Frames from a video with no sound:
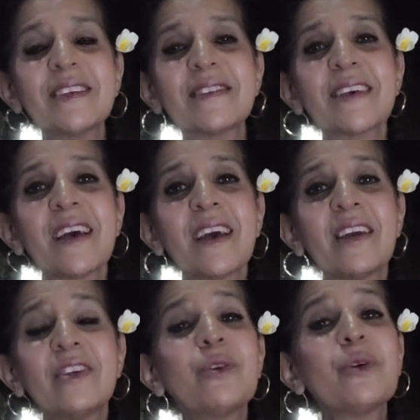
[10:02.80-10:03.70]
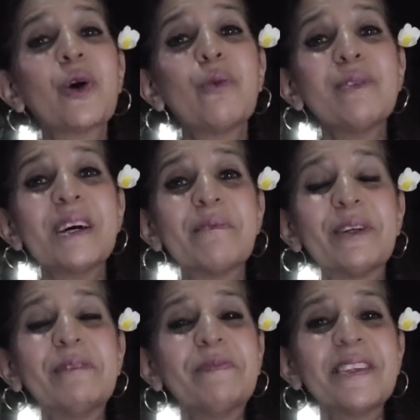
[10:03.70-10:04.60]
it's your own home
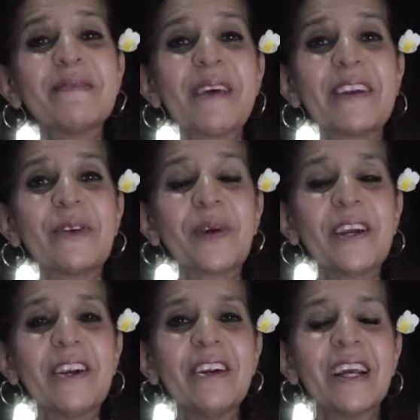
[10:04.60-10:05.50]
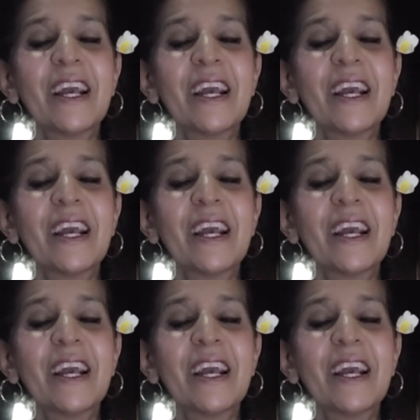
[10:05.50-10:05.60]
temple, doesn't matter where.